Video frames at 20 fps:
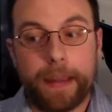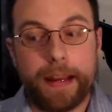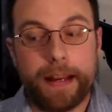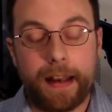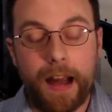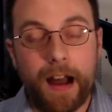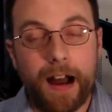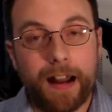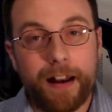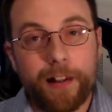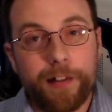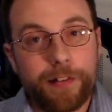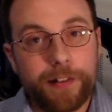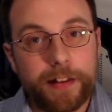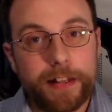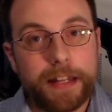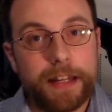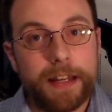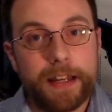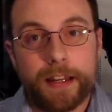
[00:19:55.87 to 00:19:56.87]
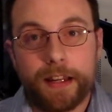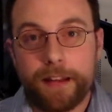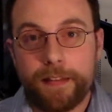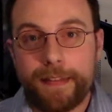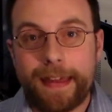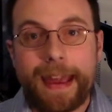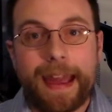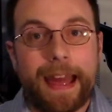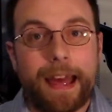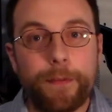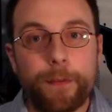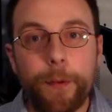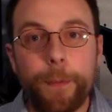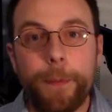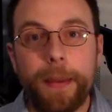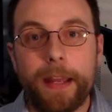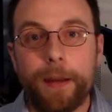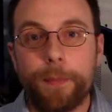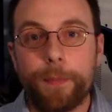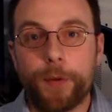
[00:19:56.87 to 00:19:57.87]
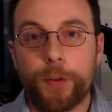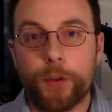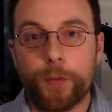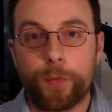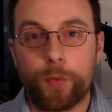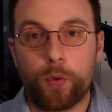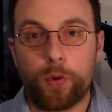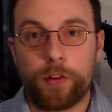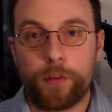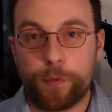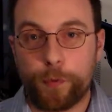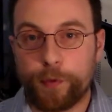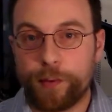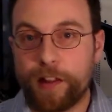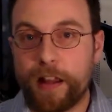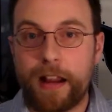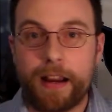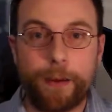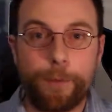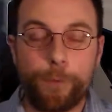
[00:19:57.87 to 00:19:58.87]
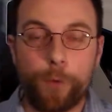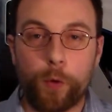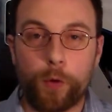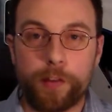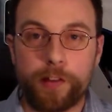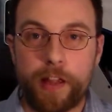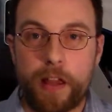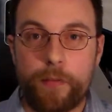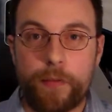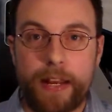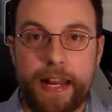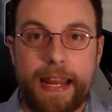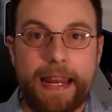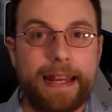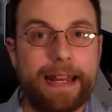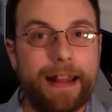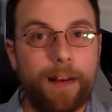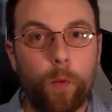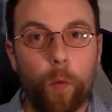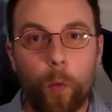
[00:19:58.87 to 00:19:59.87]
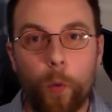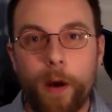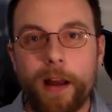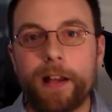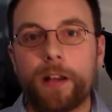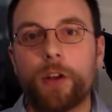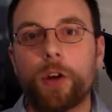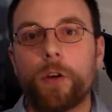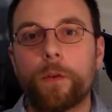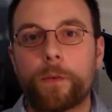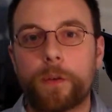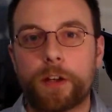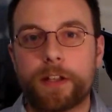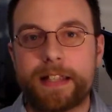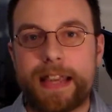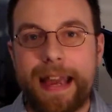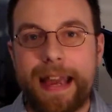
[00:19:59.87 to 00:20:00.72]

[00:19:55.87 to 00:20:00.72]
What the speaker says: And honestly, They haven't made motherboards for socket 478 in well over